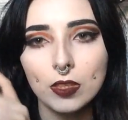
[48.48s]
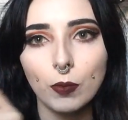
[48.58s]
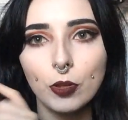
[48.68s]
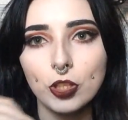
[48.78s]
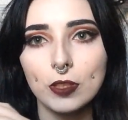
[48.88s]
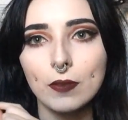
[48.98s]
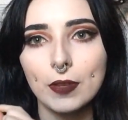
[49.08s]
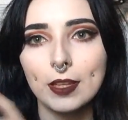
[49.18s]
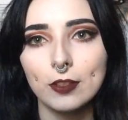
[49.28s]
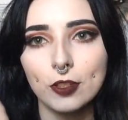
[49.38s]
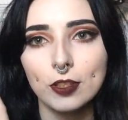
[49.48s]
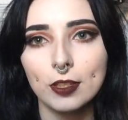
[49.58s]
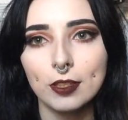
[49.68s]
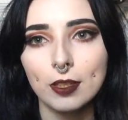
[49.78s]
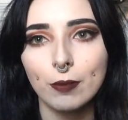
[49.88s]
swatches of it just
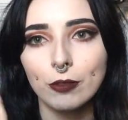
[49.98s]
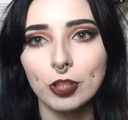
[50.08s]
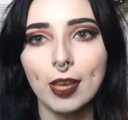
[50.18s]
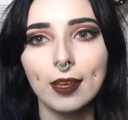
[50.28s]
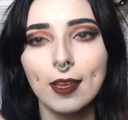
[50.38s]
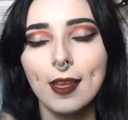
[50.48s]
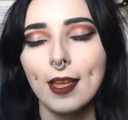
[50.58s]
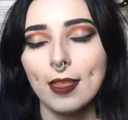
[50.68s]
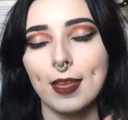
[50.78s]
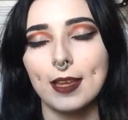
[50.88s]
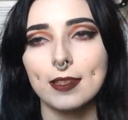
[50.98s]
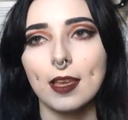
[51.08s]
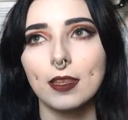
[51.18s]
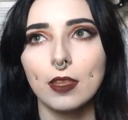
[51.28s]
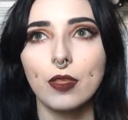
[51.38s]
to double check that it's
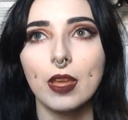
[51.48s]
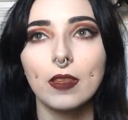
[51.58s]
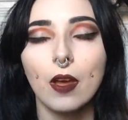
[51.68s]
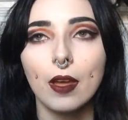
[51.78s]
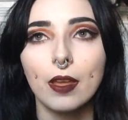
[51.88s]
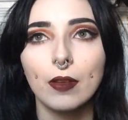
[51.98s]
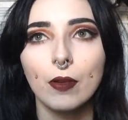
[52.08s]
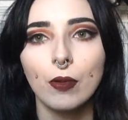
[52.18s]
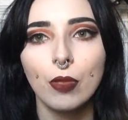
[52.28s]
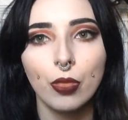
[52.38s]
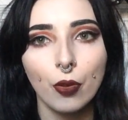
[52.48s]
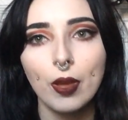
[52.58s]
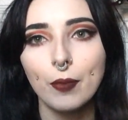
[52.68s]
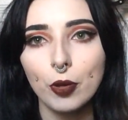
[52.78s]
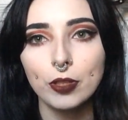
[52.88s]
like the thing that I
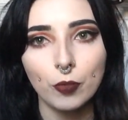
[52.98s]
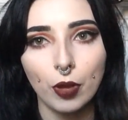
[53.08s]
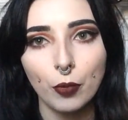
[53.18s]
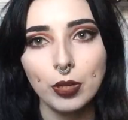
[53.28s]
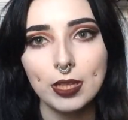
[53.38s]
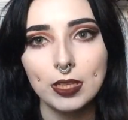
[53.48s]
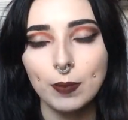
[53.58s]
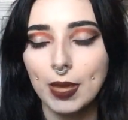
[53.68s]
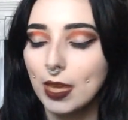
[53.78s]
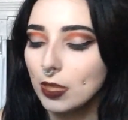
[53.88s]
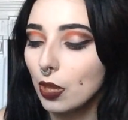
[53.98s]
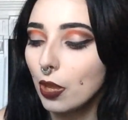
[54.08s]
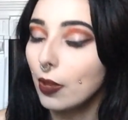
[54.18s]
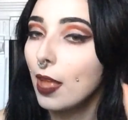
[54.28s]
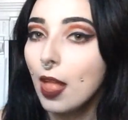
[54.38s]
thought it was and what I wanted it to be so
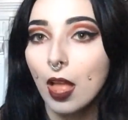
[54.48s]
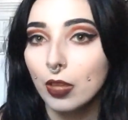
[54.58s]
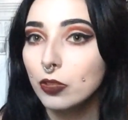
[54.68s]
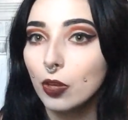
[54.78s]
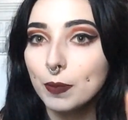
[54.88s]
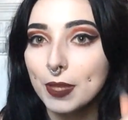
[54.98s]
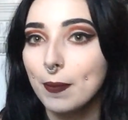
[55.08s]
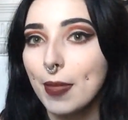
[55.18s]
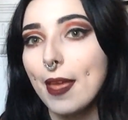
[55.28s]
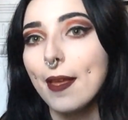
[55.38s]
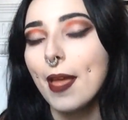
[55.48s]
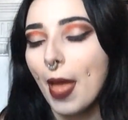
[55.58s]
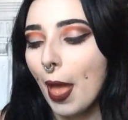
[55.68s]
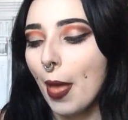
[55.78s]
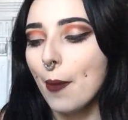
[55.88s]
top tip there
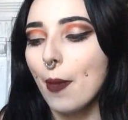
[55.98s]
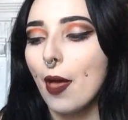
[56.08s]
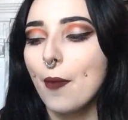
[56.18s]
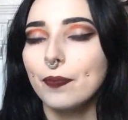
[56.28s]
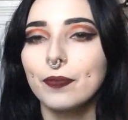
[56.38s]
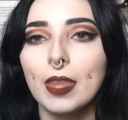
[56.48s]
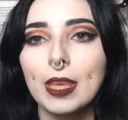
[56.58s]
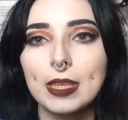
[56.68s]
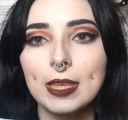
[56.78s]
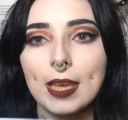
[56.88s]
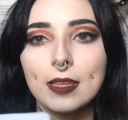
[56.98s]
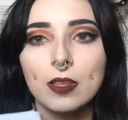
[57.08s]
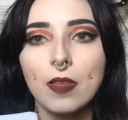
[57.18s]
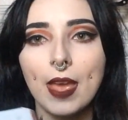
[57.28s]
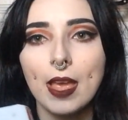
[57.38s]
but um yes
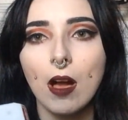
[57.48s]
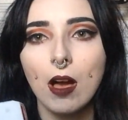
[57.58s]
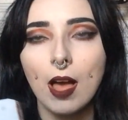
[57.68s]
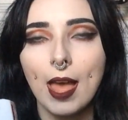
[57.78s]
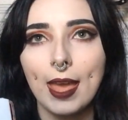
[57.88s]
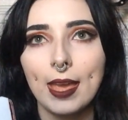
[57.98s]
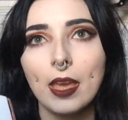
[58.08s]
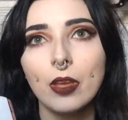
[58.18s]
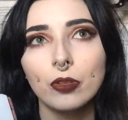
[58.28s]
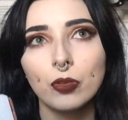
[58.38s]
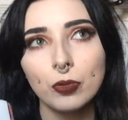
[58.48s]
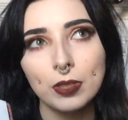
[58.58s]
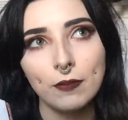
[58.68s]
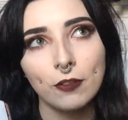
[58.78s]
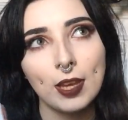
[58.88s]
so they are a
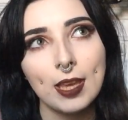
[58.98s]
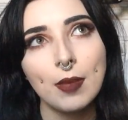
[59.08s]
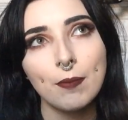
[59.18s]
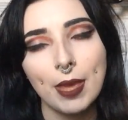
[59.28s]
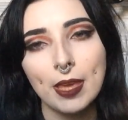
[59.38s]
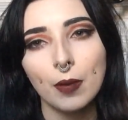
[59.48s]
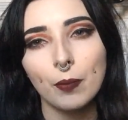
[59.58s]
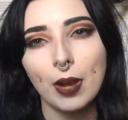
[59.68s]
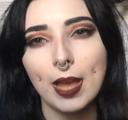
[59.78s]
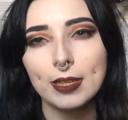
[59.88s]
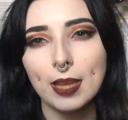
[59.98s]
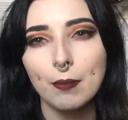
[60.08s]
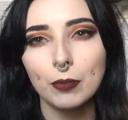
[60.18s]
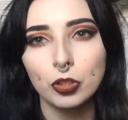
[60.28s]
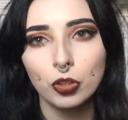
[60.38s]
cruelty free makeup brand
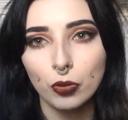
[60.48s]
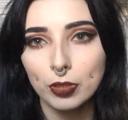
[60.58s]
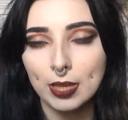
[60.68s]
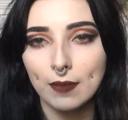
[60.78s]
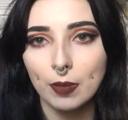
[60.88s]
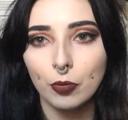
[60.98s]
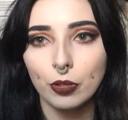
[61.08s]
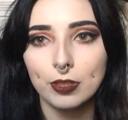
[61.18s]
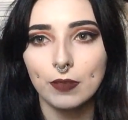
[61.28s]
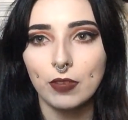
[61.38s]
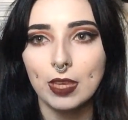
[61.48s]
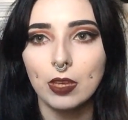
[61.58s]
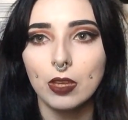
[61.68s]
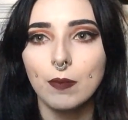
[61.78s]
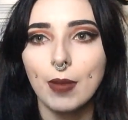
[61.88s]
and majority of their products are
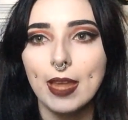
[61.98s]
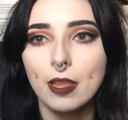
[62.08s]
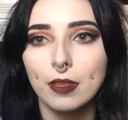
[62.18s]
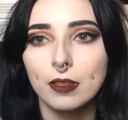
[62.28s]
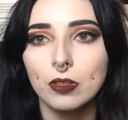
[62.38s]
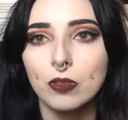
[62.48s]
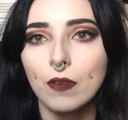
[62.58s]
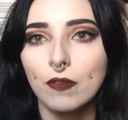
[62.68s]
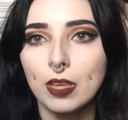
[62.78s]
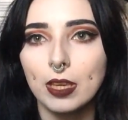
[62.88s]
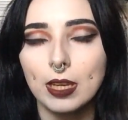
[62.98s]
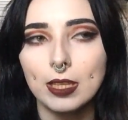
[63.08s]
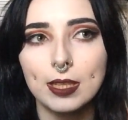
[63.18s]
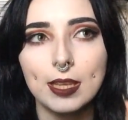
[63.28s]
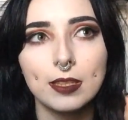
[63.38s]
vegan but anything that's not vegan
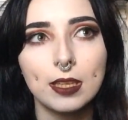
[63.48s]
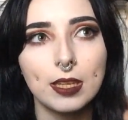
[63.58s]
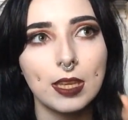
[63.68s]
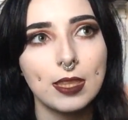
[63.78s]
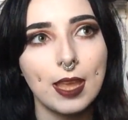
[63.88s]
is listed in